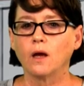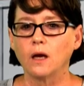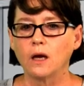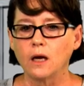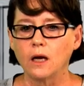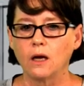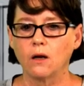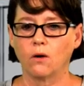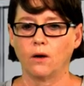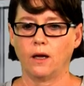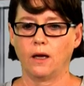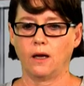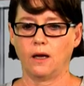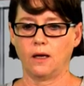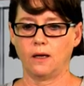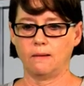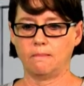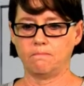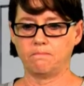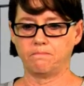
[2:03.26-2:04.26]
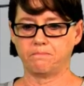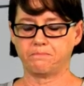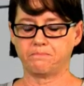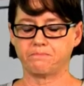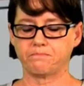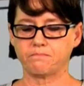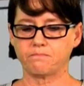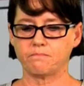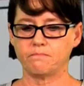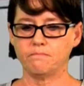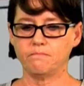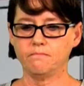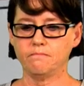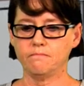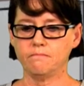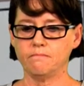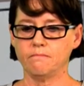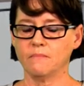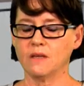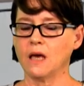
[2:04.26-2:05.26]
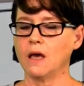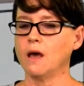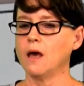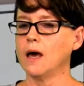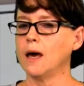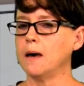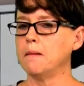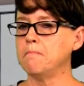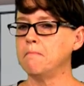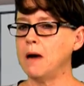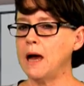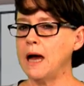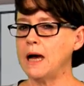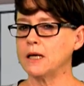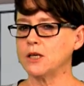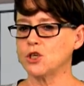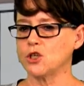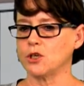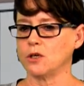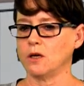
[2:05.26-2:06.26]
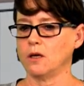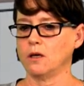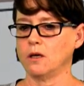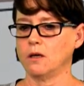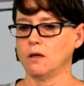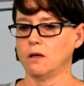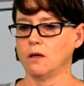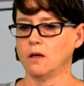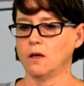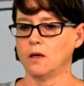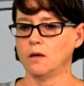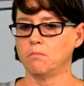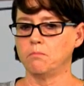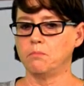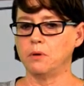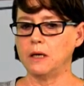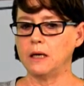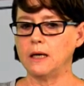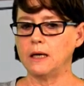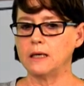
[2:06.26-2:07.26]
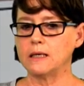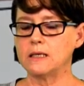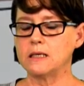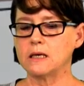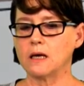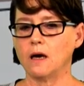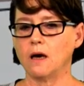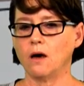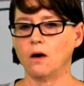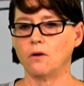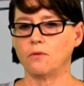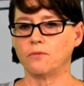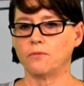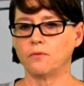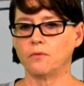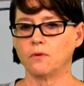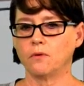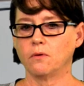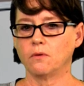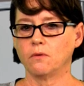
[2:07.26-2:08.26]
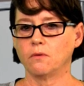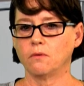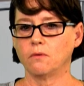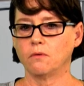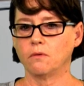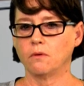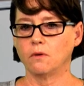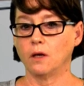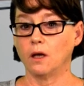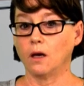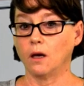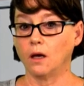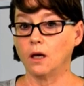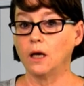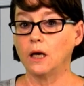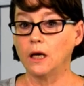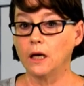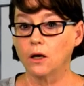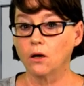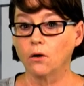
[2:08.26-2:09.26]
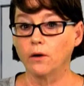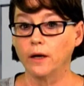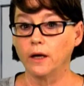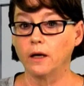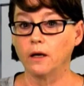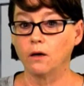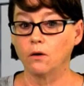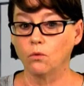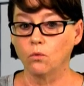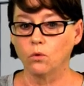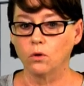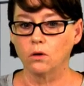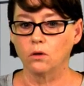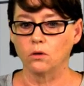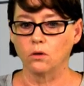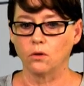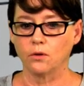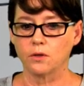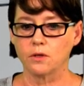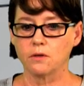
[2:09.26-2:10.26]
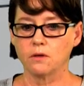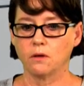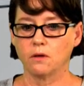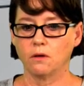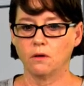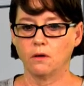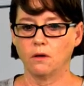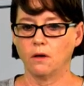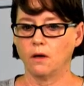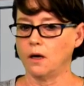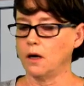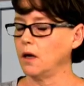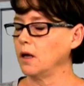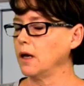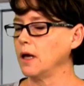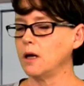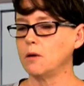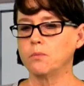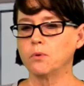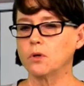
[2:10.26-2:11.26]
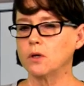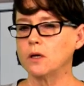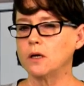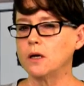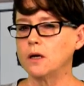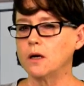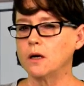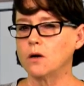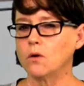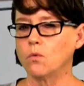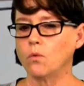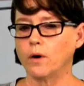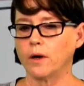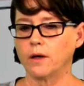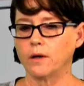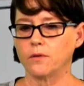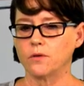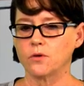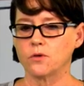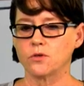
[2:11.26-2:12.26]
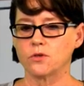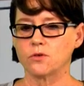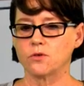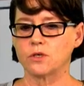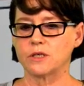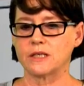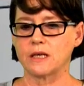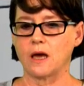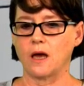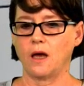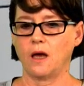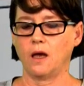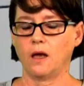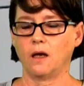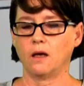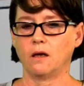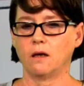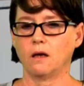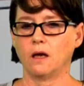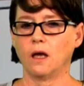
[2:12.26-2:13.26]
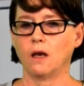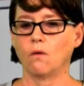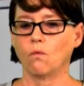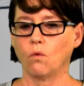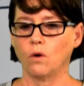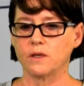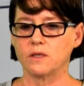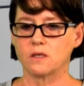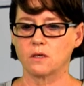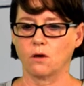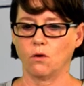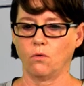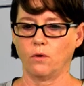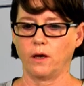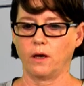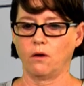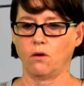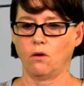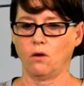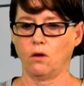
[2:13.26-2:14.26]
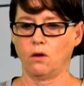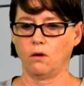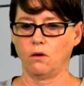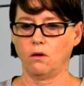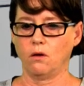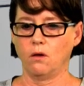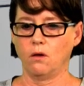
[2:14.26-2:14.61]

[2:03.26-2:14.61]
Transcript: a hearing aid. Imagine being deaf in a hearing world unable to hear what others are saying and what's going on.